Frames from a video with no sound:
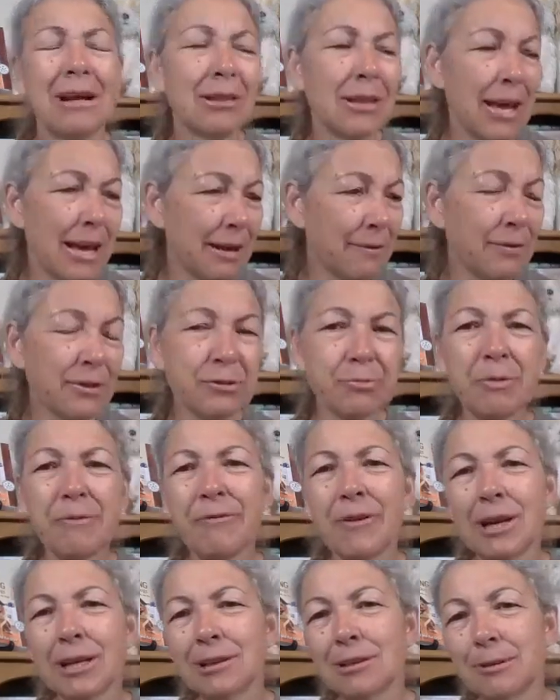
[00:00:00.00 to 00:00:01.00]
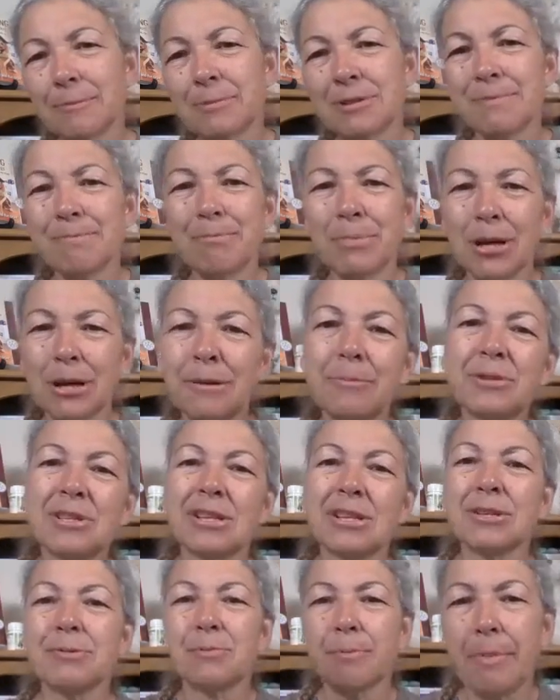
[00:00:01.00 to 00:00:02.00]
a lot of us, we find lumps and bumps
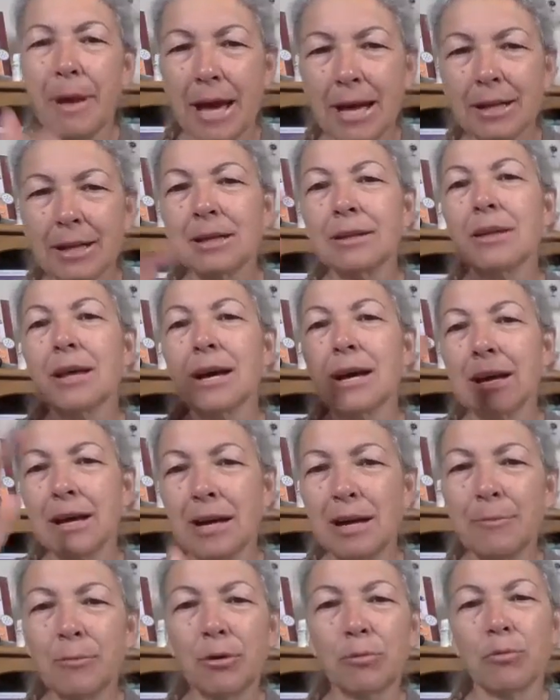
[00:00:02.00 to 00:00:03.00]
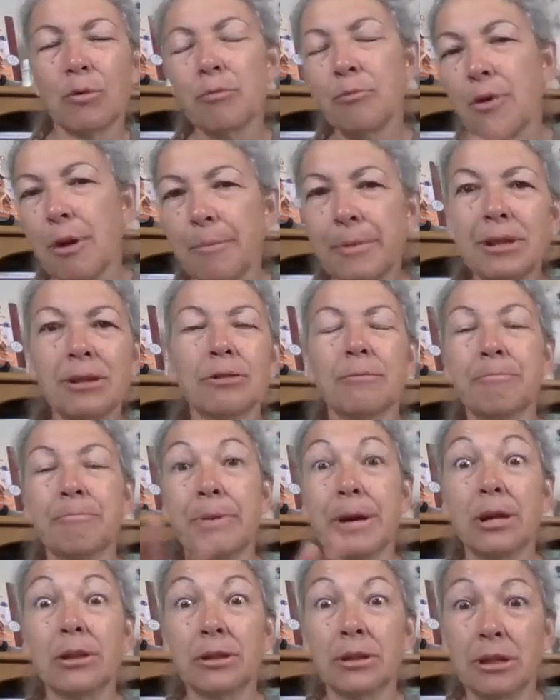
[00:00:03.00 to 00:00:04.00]
because we're petting them or we're rubbing their
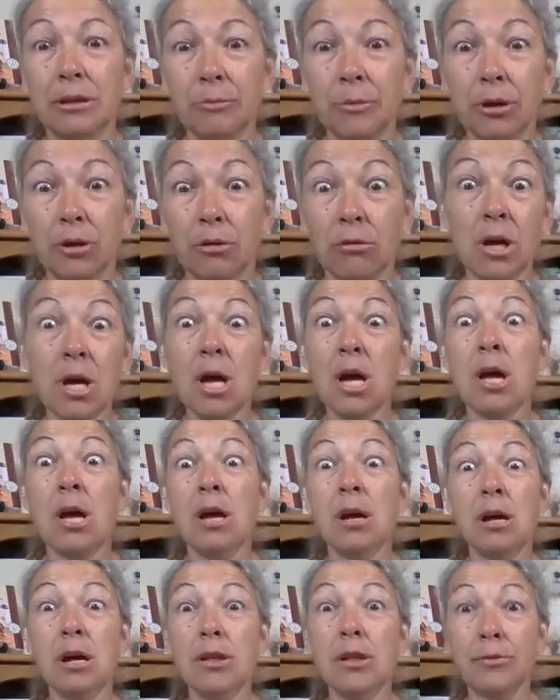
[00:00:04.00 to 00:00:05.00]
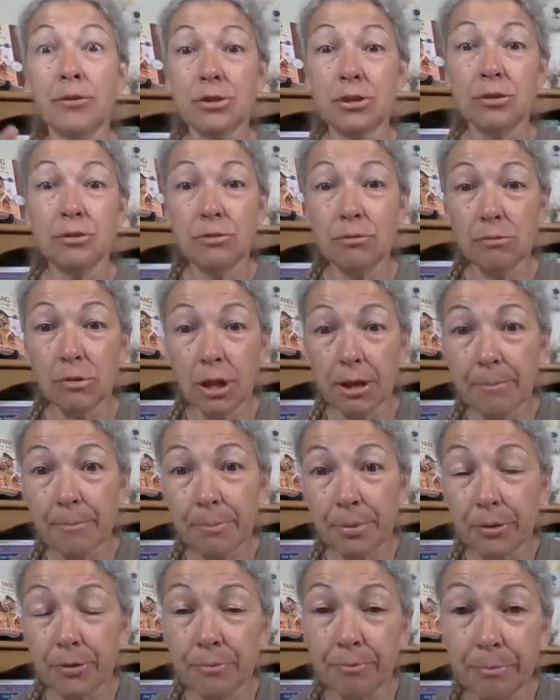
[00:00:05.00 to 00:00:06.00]
belly and we go, there's a new
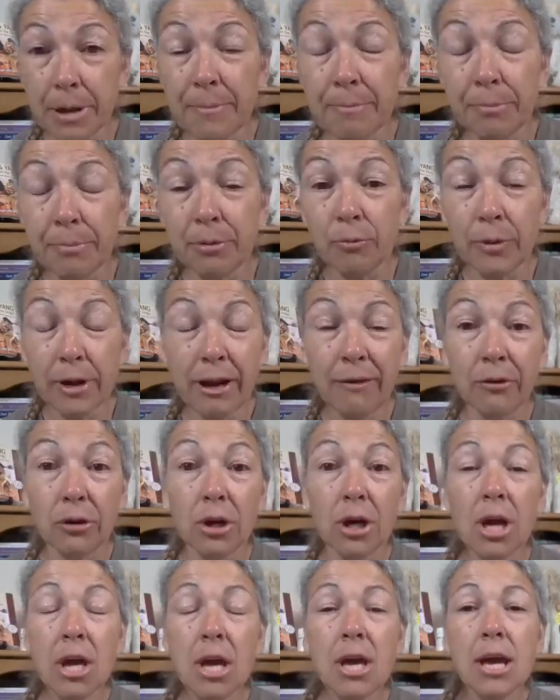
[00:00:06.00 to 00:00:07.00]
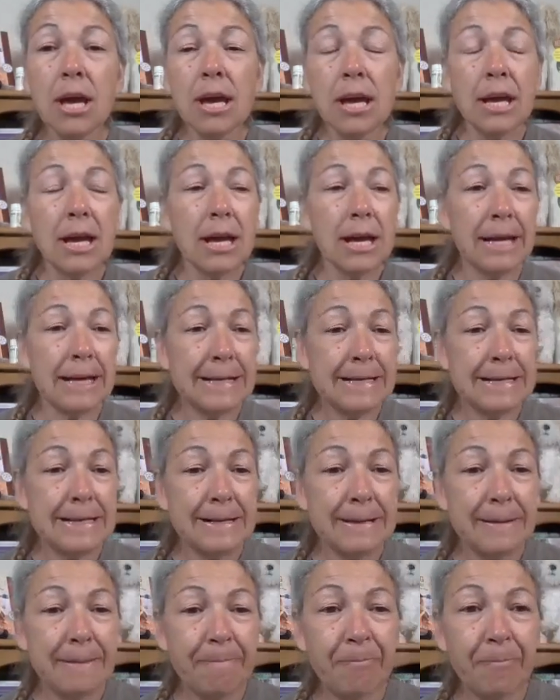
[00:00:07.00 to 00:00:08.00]
lump or bump or whatever.
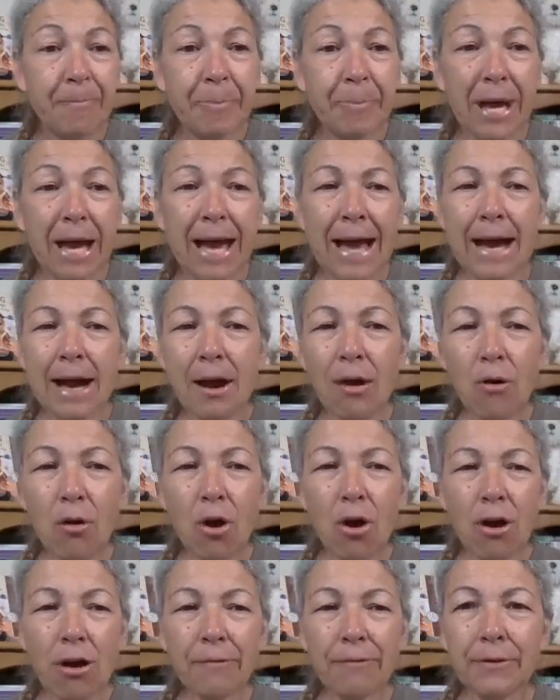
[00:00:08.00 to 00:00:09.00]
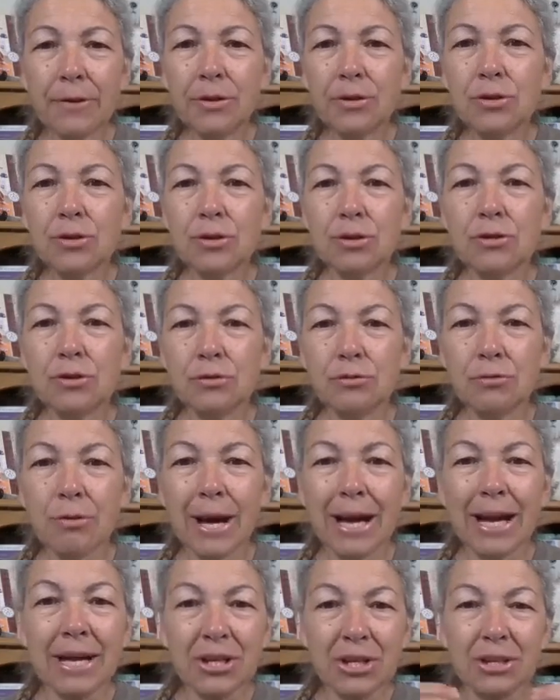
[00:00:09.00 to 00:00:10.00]
But how often do you
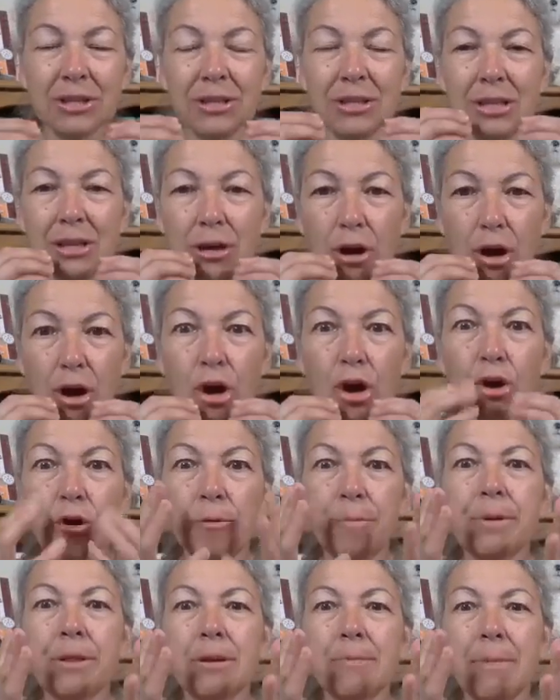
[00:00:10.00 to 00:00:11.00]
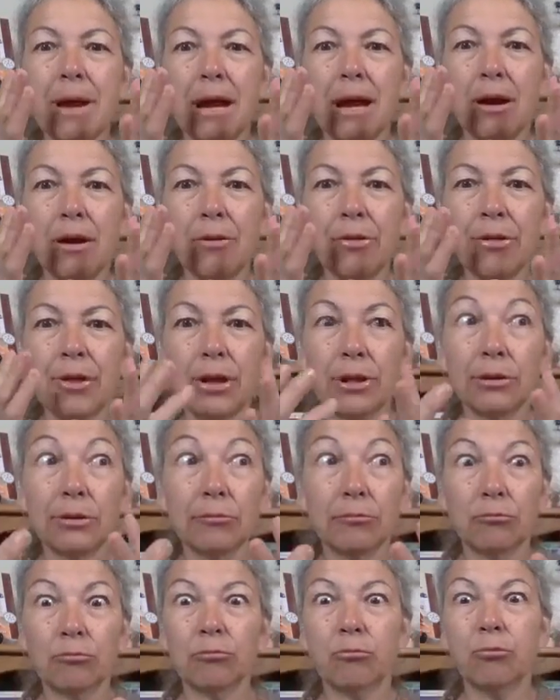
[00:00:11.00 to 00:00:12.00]
actually open the mouth,
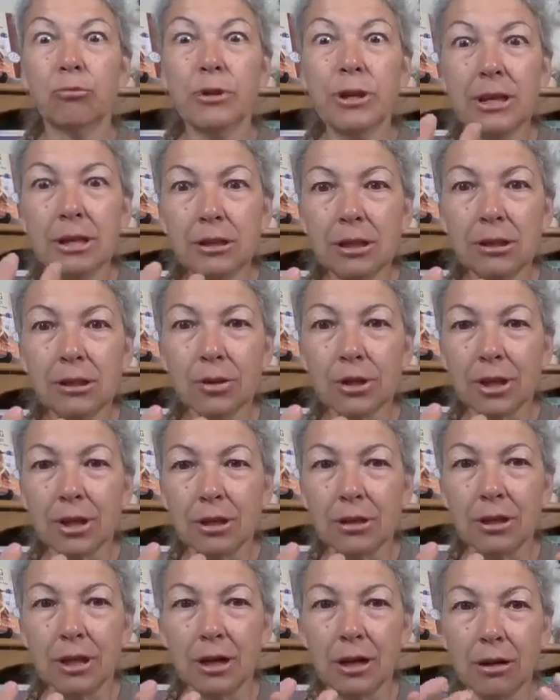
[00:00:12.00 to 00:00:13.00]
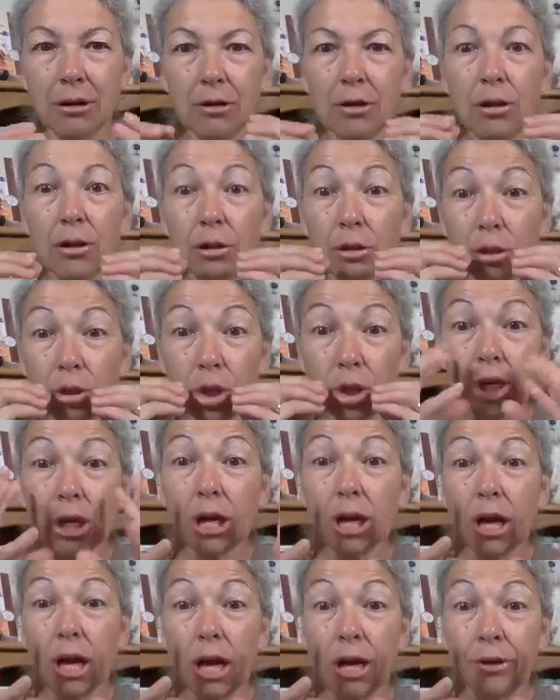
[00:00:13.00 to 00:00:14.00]
really look in there,
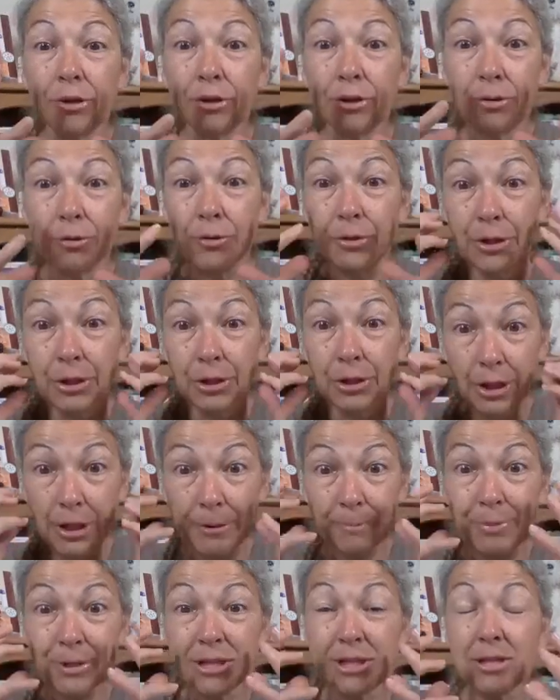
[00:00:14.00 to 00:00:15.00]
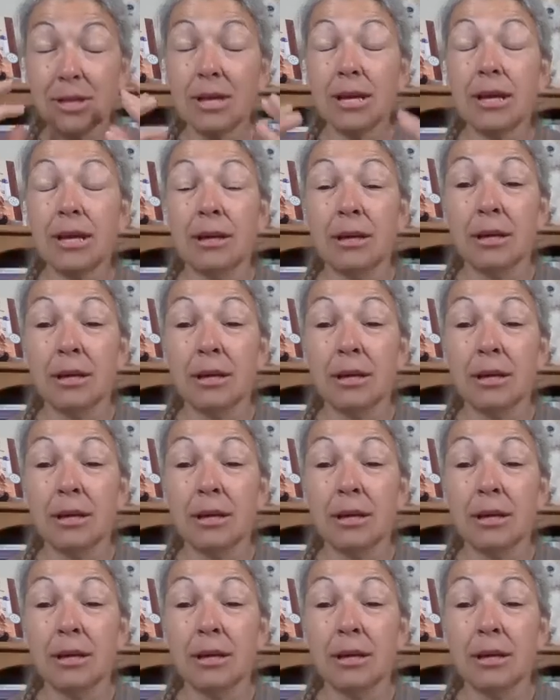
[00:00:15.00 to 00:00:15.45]
look under the lips,